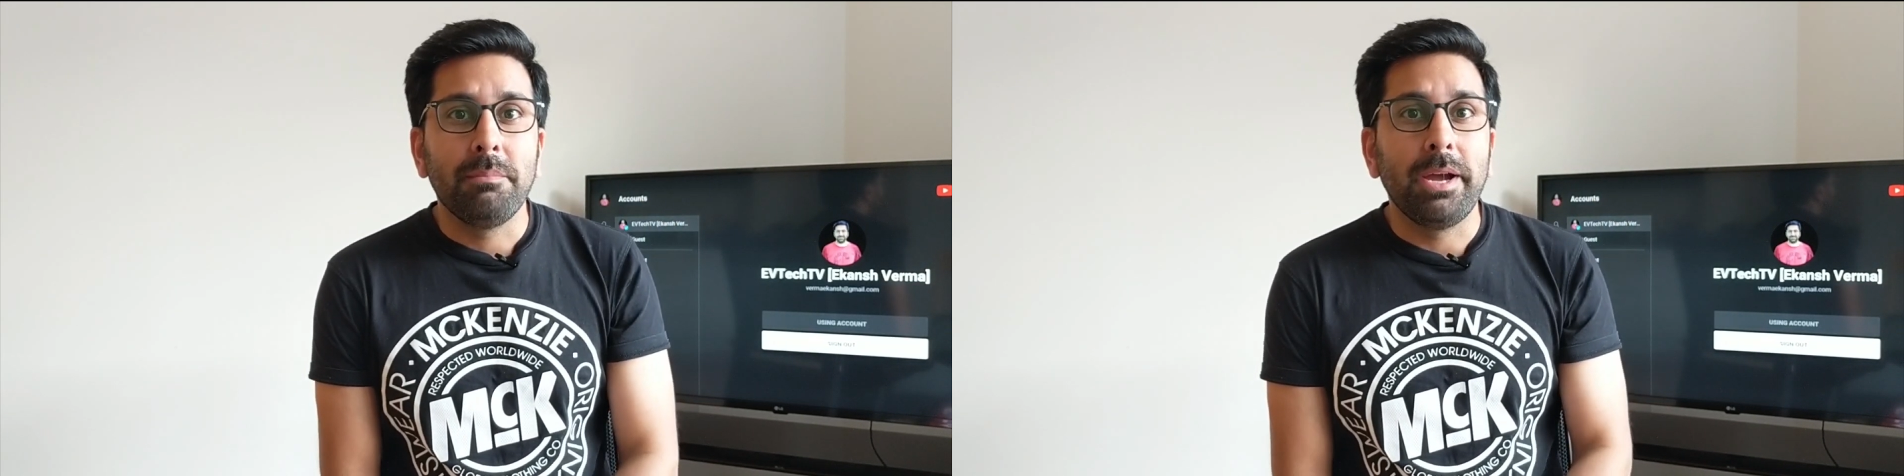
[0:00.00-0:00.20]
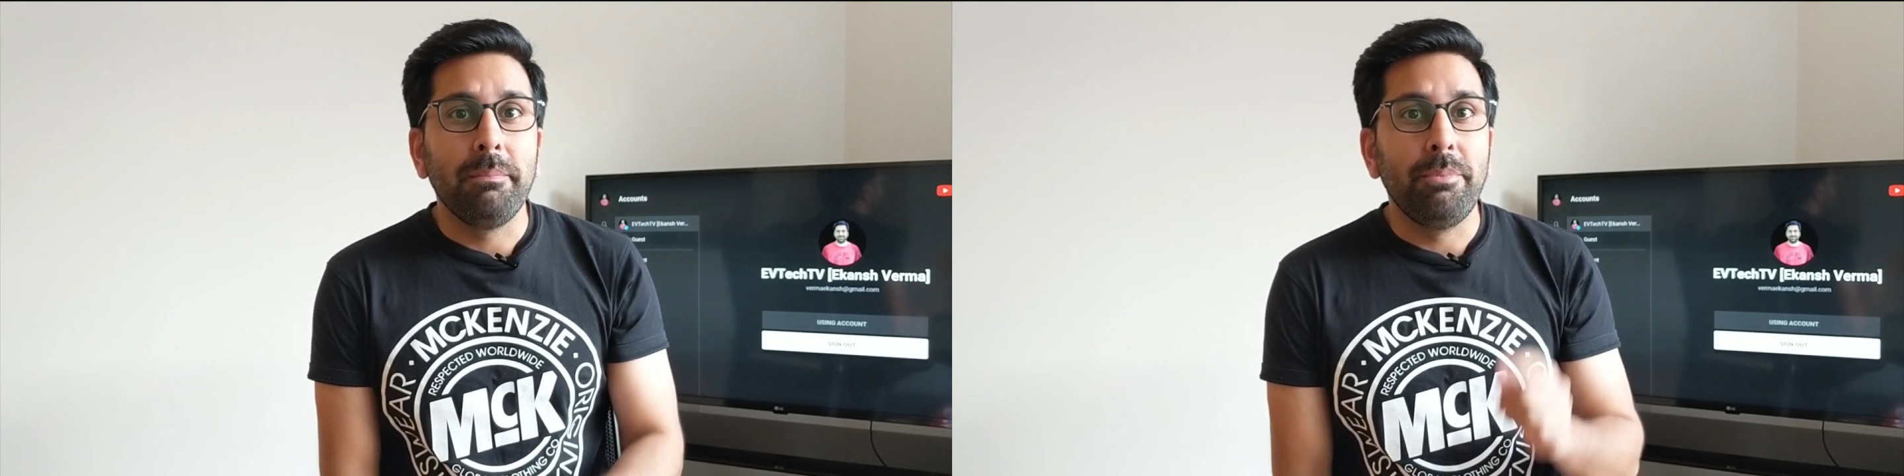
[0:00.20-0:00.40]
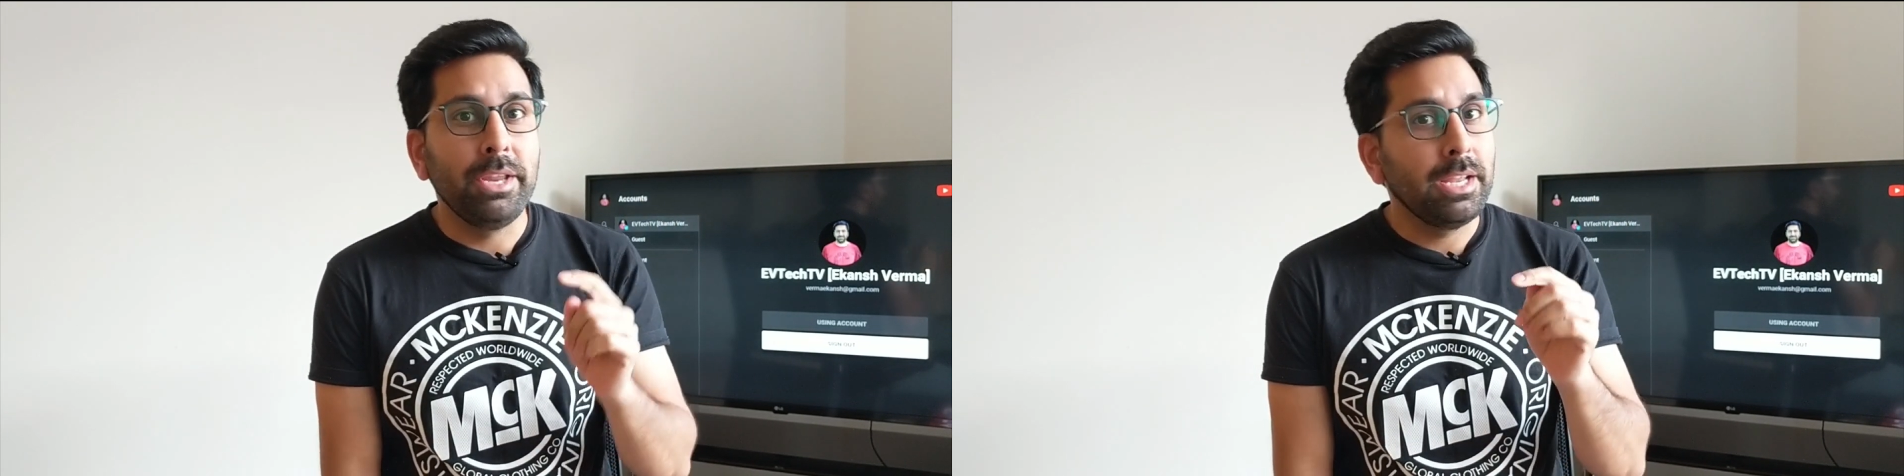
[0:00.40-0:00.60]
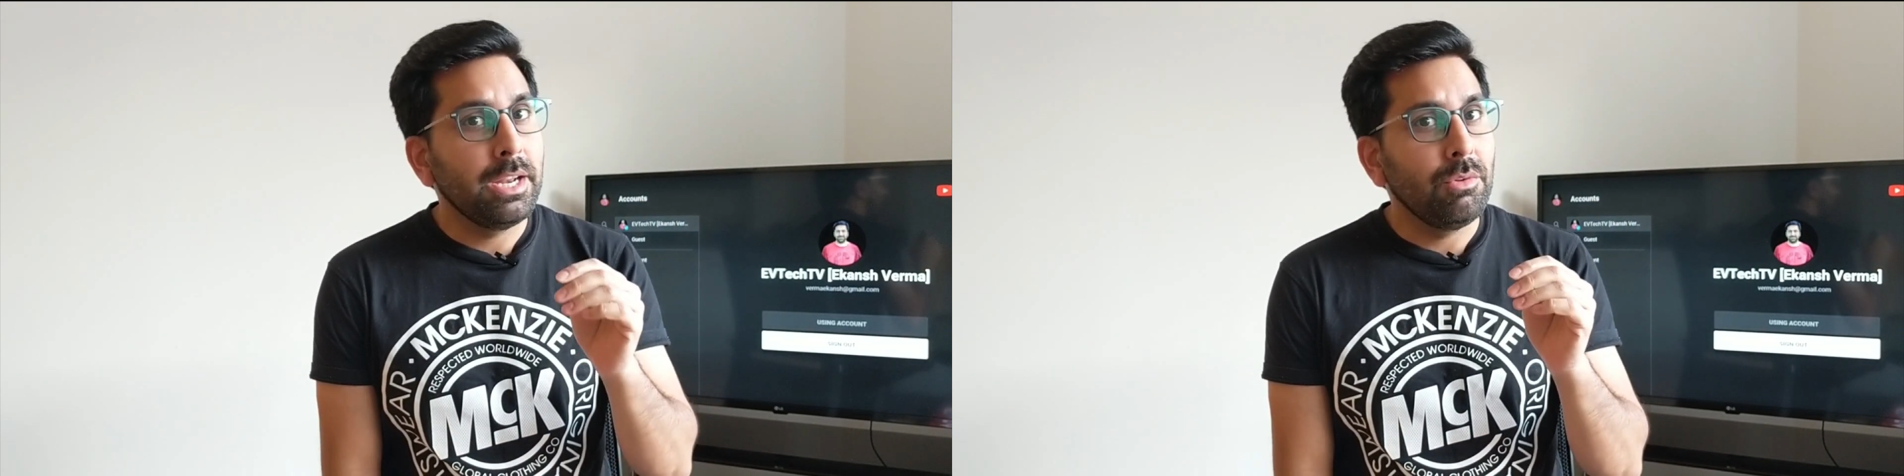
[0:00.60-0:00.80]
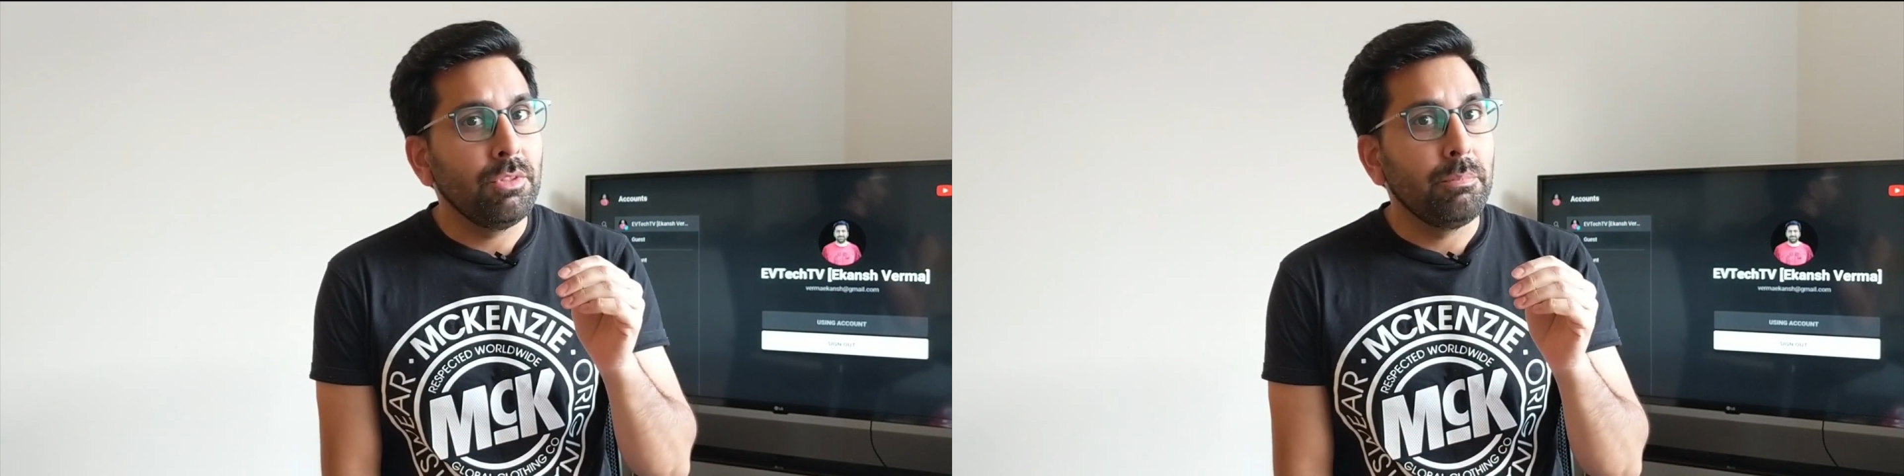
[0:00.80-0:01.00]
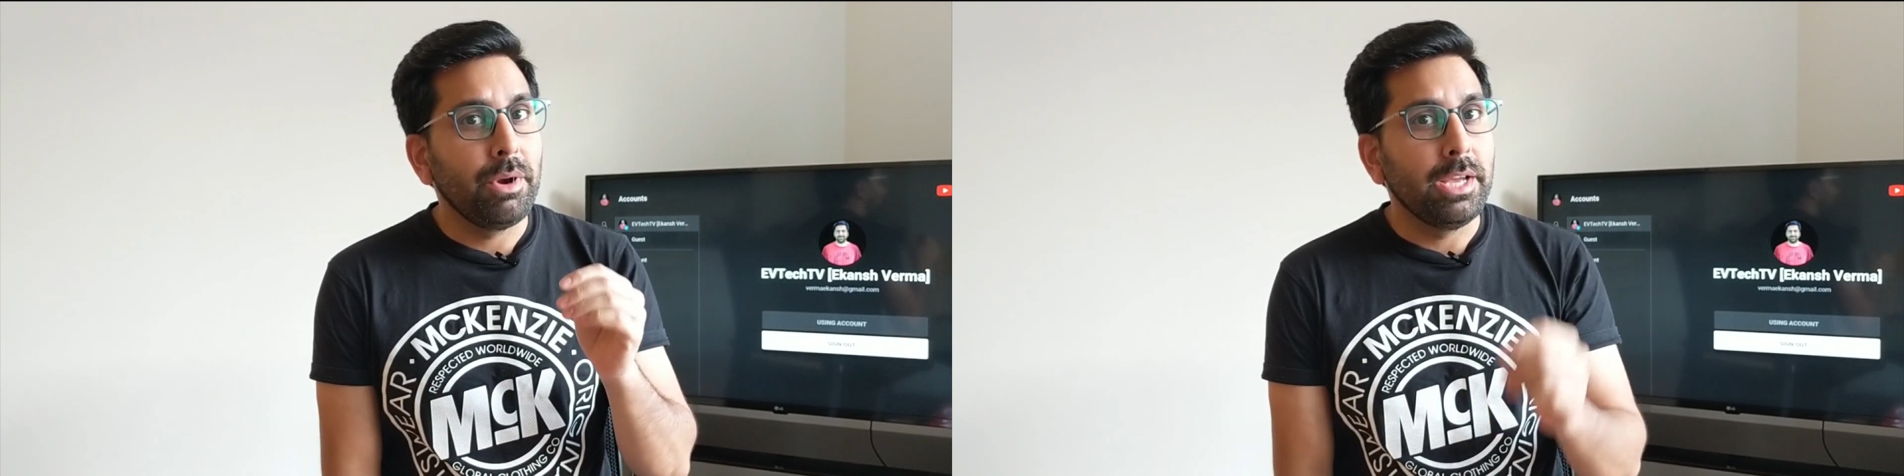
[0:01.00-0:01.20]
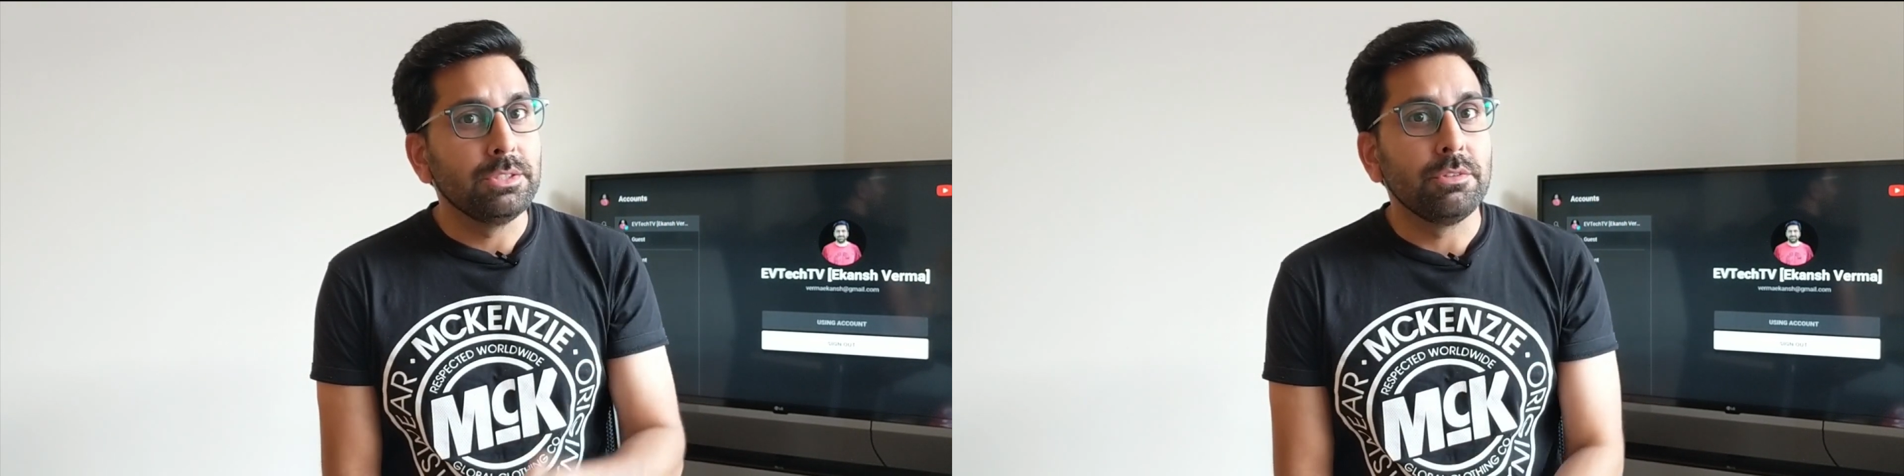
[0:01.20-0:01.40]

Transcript: by bringing down the price